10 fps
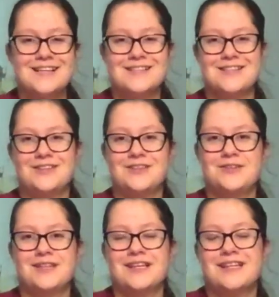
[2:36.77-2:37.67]
So
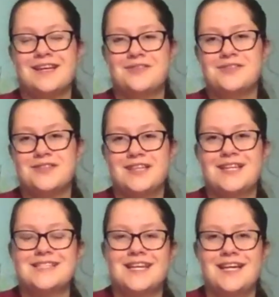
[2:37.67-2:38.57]
that was really
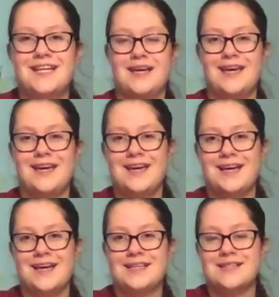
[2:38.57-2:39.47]
exciting,
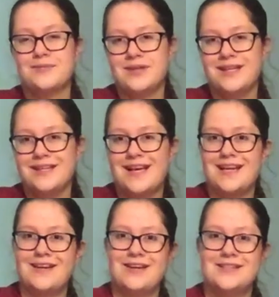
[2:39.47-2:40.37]
and I'm really glad
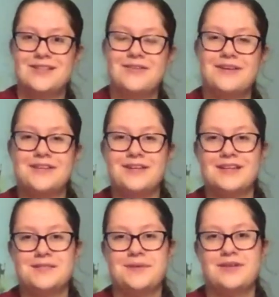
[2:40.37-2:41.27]
I got to go out there and
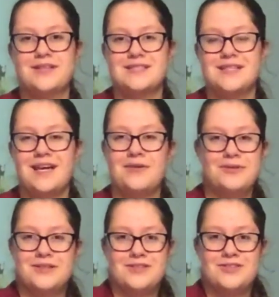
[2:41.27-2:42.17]
experience it. I
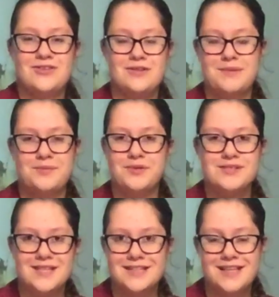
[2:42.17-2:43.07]
wouldn't trade
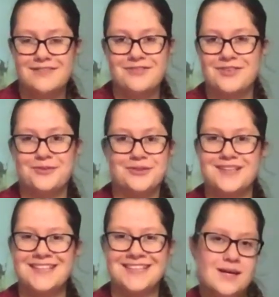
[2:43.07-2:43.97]
memories like that for the world.